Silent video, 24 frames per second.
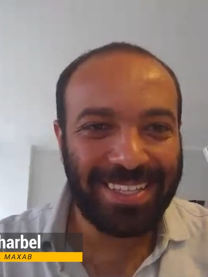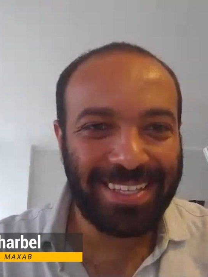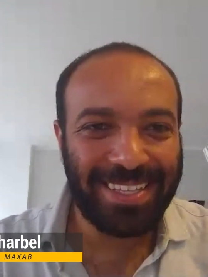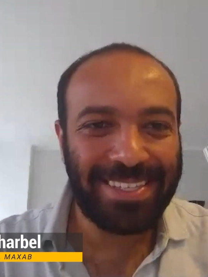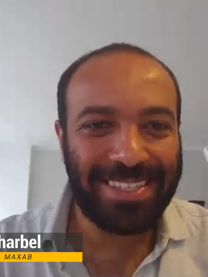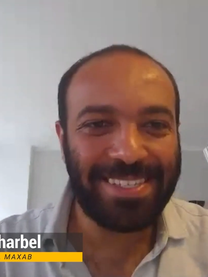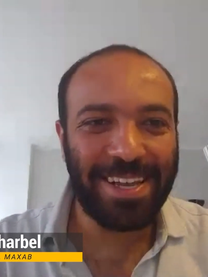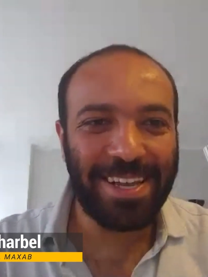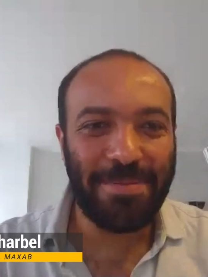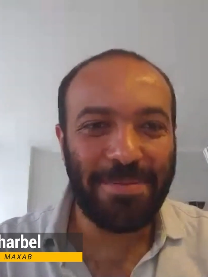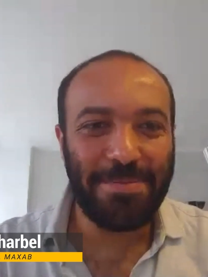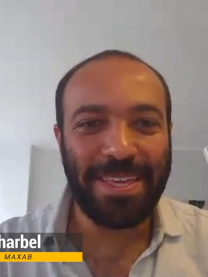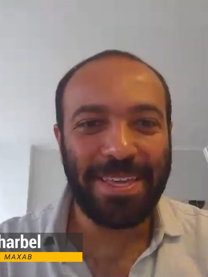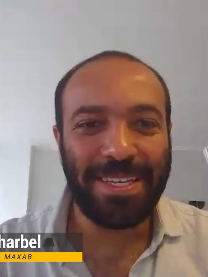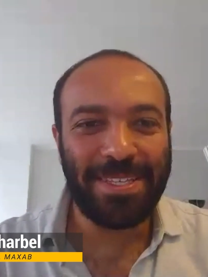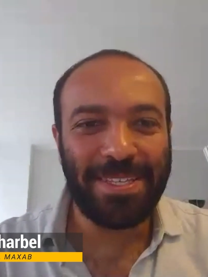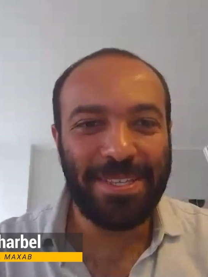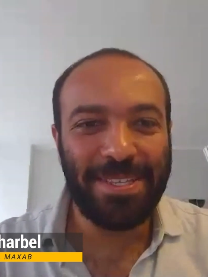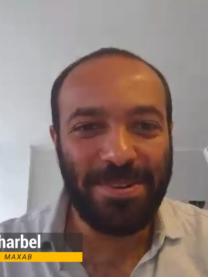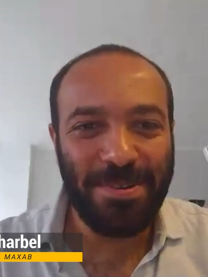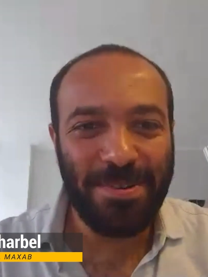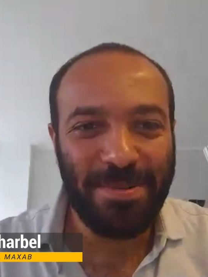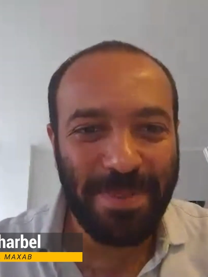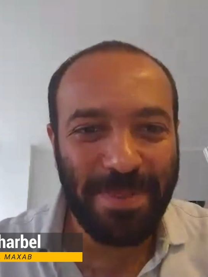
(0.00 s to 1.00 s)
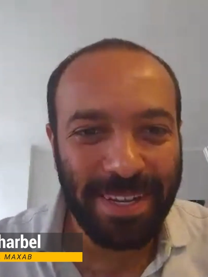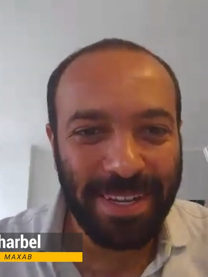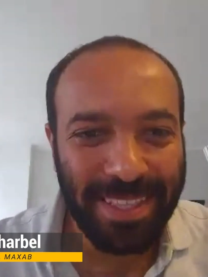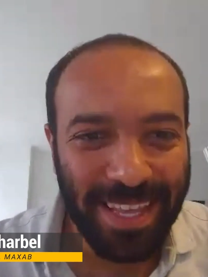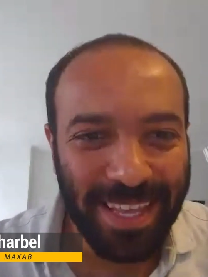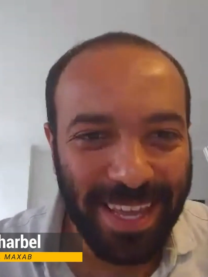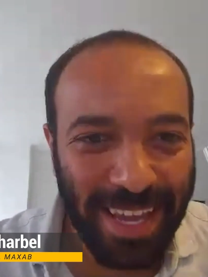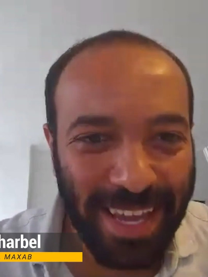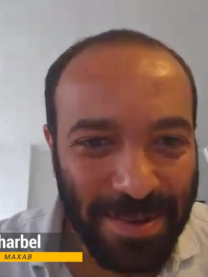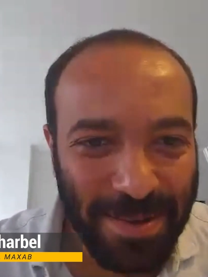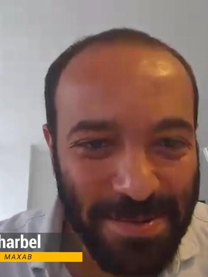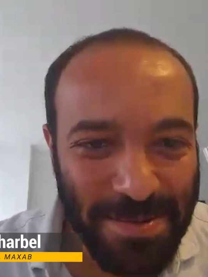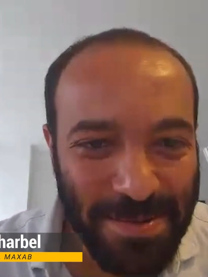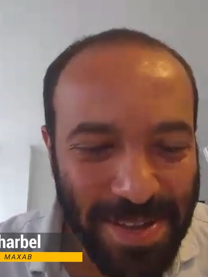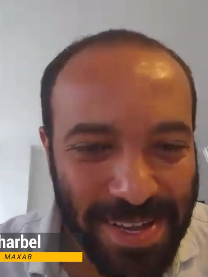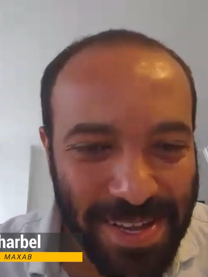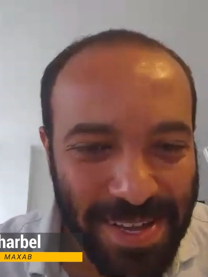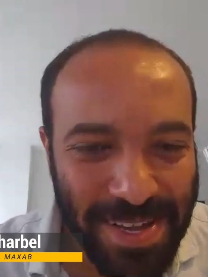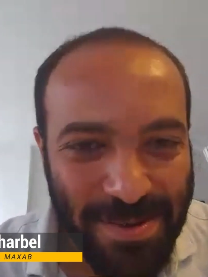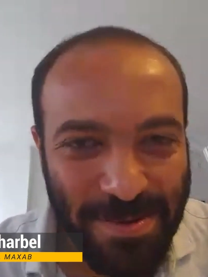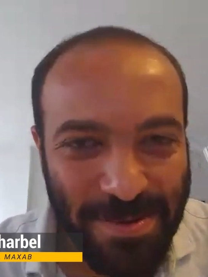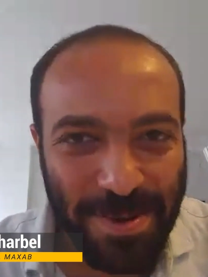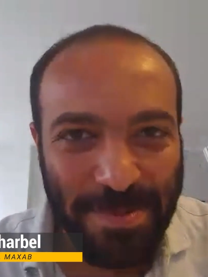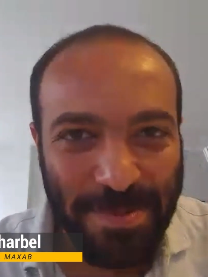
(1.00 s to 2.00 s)
It's something new, but hey,
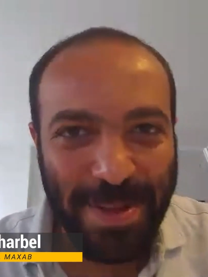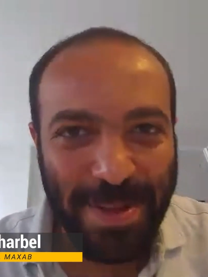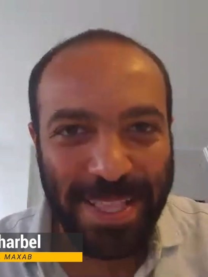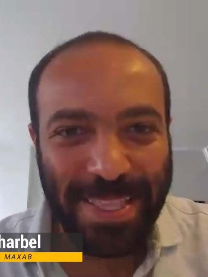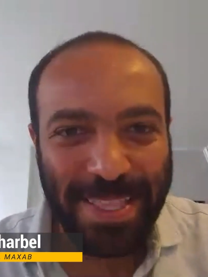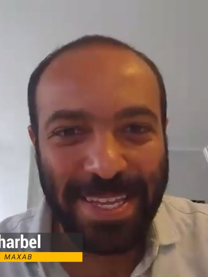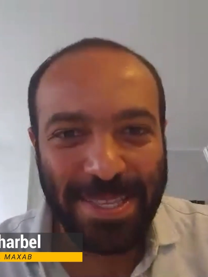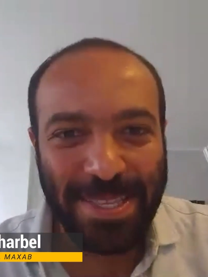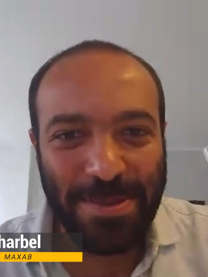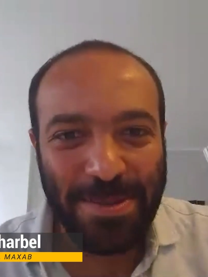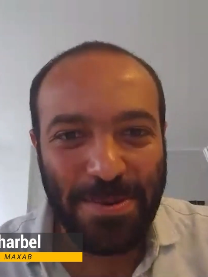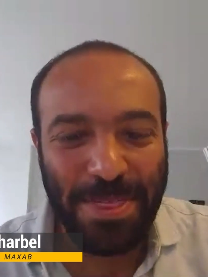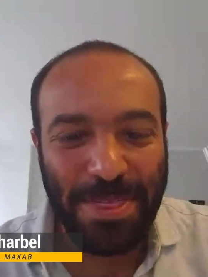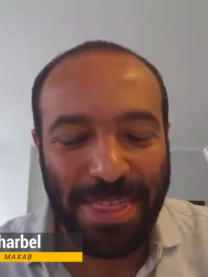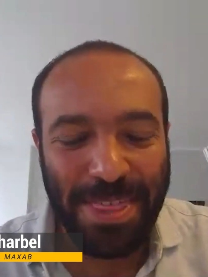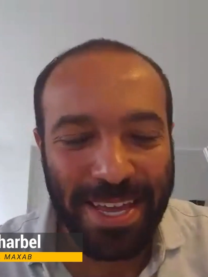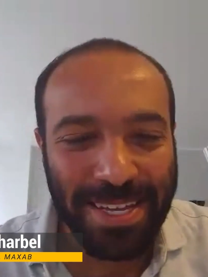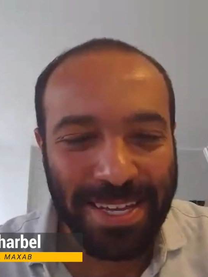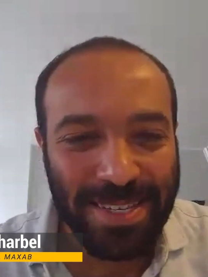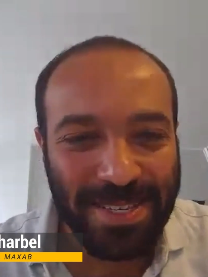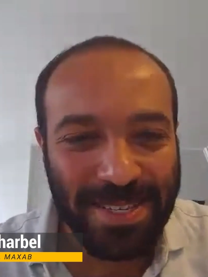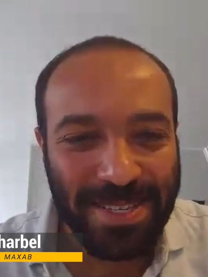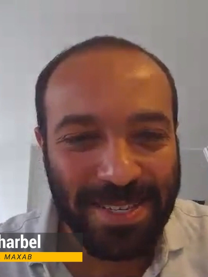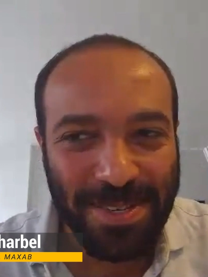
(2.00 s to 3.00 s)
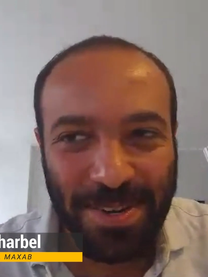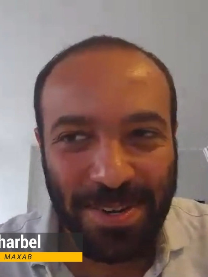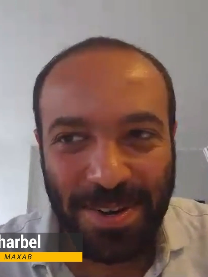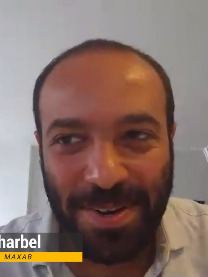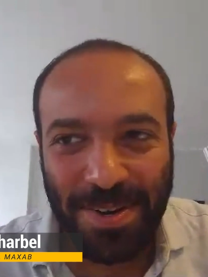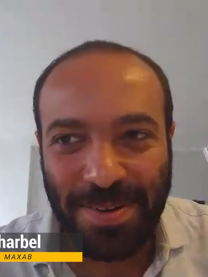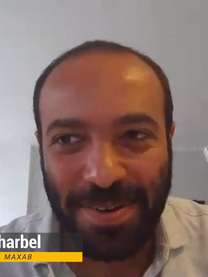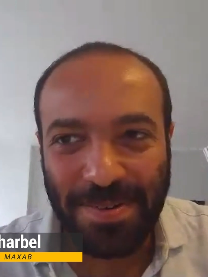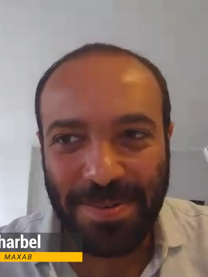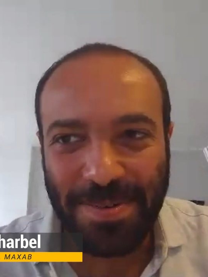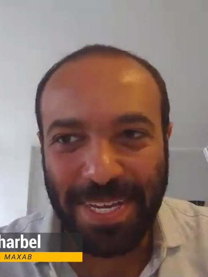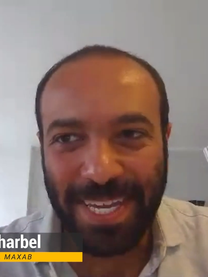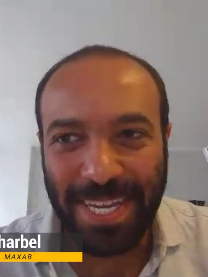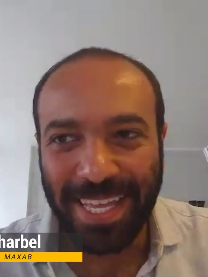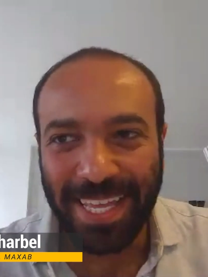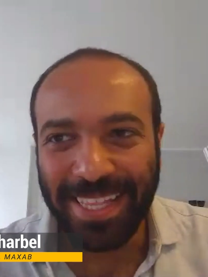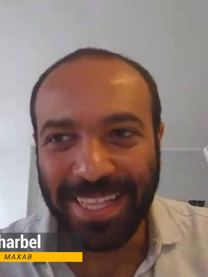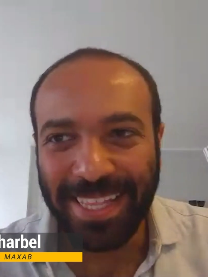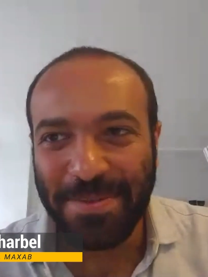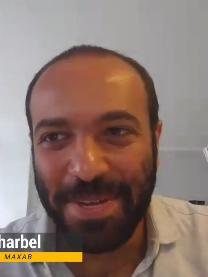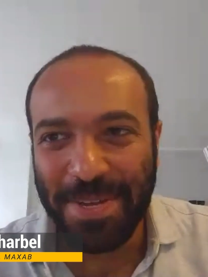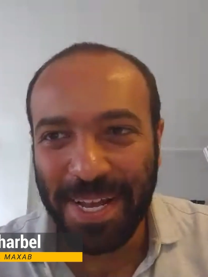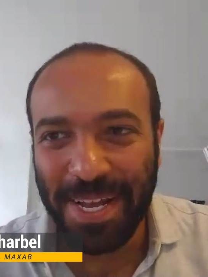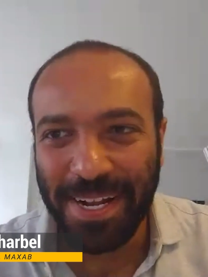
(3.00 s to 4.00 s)
we're building new things, so we
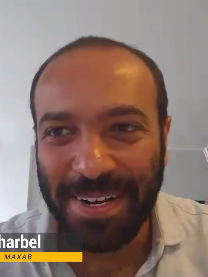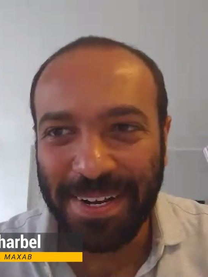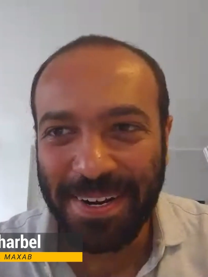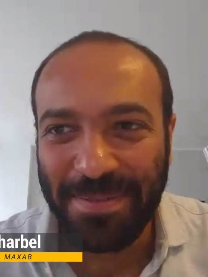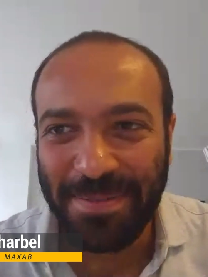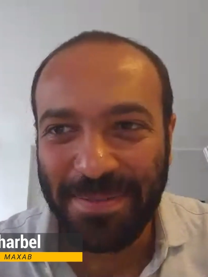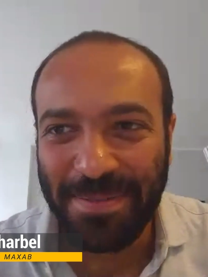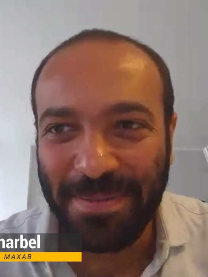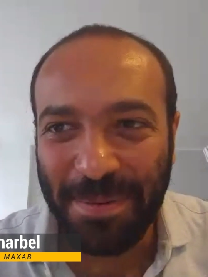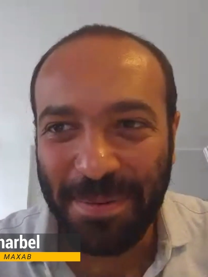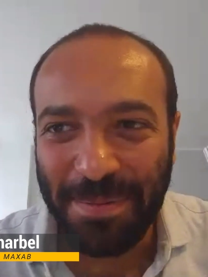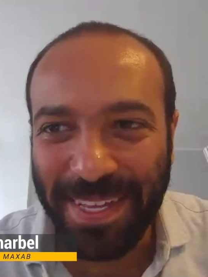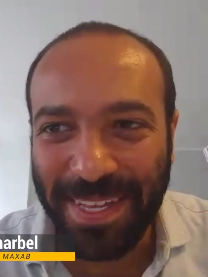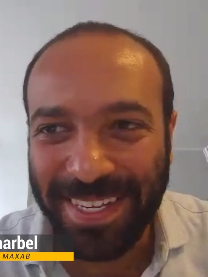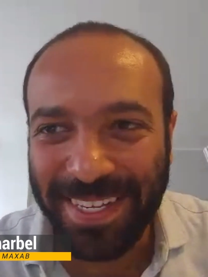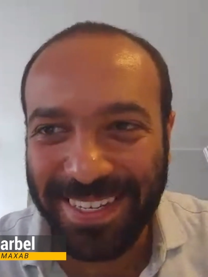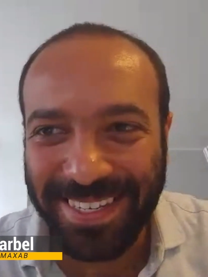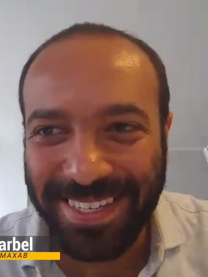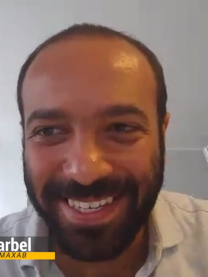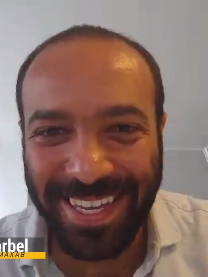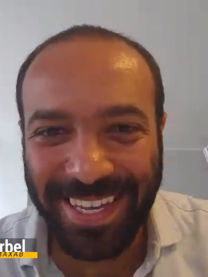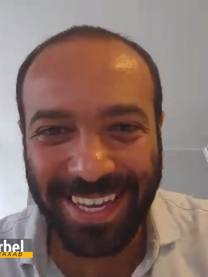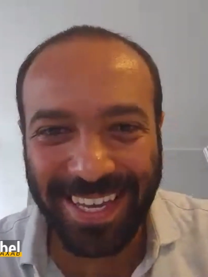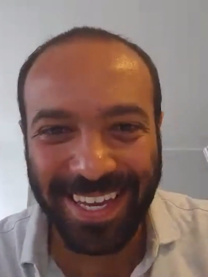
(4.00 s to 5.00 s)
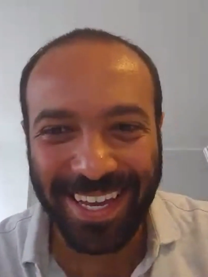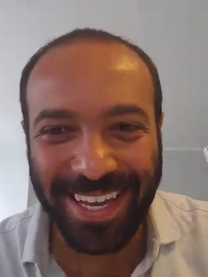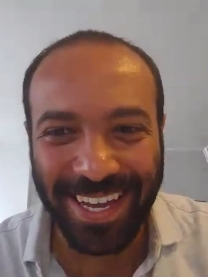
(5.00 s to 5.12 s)
can learn from this.